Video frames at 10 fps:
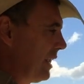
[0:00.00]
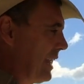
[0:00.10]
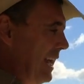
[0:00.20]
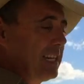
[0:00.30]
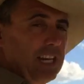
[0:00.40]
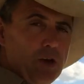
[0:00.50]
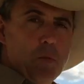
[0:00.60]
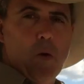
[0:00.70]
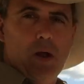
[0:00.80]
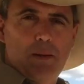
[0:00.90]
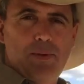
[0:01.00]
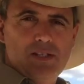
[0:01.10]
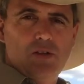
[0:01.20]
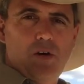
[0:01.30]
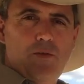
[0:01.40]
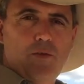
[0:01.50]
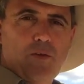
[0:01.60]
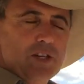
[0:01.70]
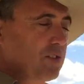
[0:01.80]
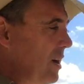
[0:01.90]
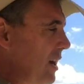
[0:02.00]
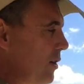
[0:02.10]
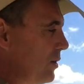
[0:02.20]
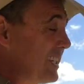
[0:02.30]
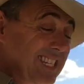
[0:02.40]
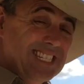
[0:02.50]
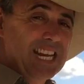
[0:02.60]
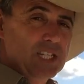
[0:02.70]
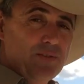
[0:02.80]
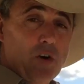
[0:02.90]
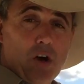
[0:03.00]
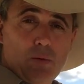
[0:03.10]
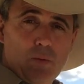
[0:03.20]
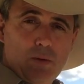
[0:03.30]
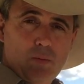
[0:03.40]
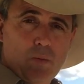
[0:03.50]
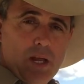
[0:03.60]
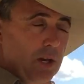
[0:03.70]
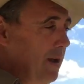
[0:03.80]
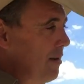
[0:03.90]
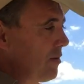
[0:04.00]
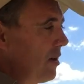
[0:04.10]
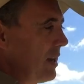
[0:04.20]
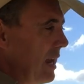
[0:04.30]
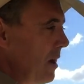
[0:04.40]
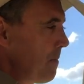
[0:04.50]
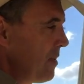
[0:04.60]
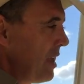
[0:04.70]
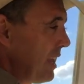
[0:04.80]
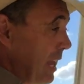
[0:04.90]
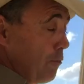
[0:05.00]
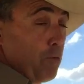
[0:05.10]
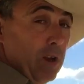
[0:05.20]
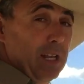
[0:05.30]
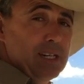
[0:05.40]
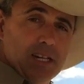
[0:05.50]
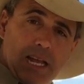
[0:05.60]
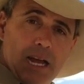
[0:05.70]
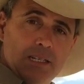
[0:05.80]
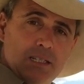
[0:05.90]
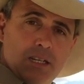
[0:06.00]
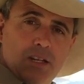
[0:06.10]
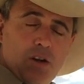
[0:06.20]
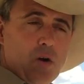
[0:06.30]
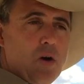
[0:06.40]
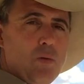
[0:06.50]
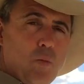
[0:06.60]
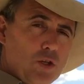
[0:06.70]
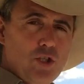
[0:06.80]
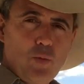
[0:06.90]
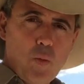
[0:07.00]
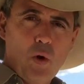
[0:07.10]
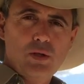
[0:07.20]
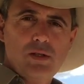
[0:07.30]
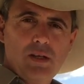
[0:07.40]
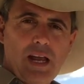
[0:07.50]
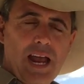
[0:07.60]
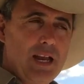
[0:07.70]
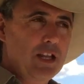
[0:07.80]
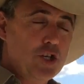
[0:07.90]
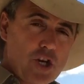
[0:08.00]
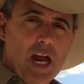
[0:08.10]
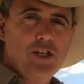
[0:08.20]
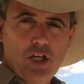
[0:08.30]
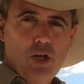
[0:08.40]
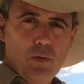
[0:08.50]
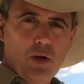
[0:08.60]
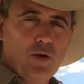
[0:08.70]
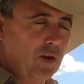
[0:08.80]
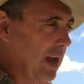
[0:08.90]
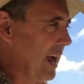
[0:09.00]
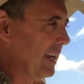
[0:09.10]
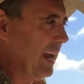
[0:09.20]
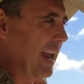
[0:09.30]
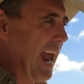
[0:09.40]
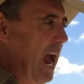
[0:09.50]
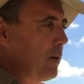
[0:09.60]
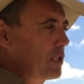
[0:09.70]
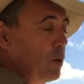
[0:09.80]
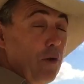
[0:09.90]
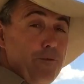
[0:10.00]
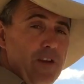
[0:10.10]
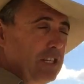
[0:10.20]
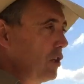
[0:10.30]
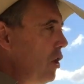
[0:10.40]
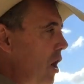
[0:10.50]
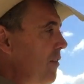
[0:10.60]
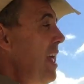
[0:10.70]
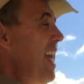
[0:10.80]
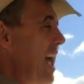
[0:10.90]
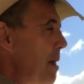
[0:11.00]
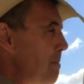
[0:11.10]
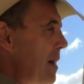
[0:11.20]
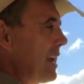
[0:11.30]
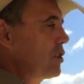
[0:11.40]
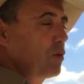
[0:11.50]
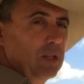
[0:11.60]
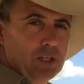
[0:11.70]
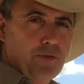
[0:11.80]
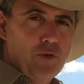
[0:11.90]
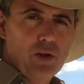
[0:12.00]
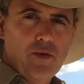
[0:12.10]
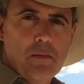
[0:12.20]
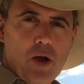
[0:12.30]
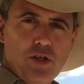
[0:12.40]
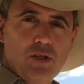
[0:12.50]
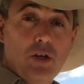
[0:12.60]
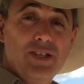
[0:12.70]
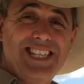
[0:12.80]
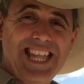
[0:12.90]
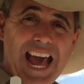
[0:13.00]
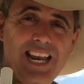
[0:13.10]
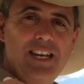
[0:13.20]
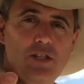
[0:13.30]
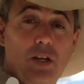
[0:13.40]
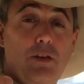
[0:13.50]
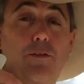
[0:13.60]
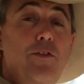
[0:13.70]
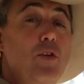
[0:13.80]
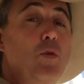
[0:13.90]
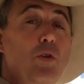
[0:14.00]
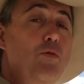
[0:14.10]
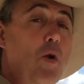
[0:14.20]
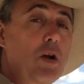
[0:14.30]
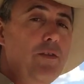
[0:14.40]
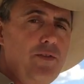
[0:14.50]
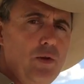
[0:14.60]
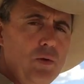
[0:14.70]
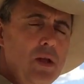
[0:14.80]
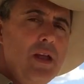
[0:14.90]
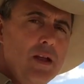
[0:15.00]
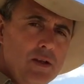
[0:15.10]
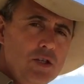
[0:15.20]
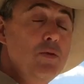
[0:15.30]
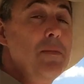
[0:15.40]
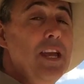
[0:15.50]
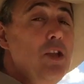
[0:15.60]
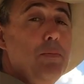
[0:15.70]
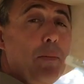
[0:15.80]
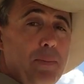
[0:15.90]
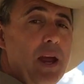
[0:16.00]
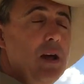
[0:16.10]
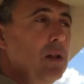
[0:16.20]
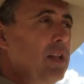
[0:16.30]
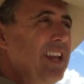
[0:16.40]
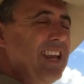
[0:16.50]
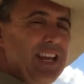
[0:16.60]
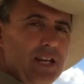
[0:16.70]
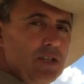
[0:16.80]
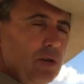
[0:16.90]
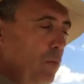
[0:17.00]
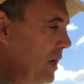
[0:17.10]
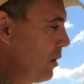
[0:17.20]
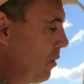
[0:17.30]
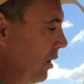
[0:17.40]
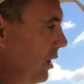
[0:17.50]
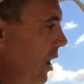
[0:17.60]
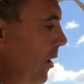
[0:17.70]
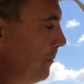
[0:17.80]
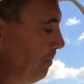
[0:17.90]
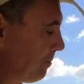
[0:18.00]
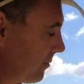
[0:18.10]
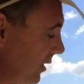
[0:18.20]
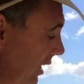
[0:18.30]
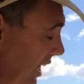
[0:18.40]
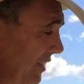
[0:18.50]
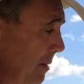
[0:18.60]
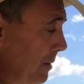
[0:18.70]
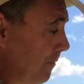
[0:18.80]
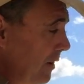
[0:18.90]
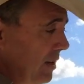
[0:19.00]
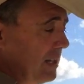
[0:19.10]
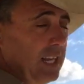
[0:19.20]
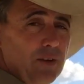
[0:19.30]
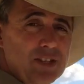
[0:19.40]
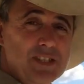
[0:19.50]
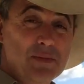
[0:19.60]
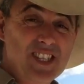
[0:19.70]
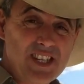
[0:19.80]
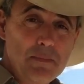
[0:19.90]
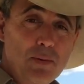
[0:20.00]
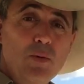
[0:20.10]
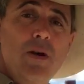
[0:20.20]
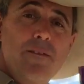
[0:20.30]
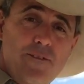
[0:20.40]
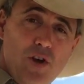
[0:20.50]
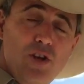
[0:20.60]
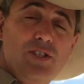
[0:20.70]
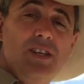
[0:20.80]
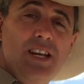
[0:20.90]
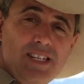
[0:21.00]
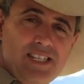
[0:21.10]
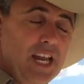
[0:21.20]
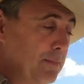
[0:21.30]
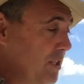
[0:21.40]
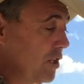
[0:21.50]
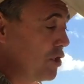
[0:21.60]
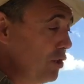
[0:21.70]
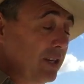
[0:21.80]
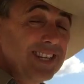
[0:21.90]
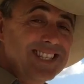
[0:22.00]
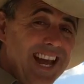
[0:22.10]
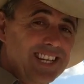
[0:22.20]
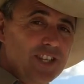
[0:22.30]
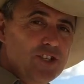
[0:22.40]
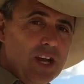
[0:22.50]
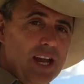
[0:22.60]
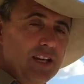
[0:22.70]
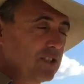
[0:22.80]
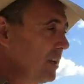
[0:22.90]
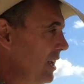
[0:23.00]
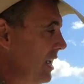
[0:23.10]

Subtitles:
Get clear on why you're pissed off or frustrated or dissatisfied with where you're at right now. Get really clear on what you want and the change that you want to create and how it's going to affect your life. And make sure that's full of emotion, because that is like the fuel, the rocket fuel, to make you propel into where you want to go. And then be very clear on some simple first steps that you can take to change.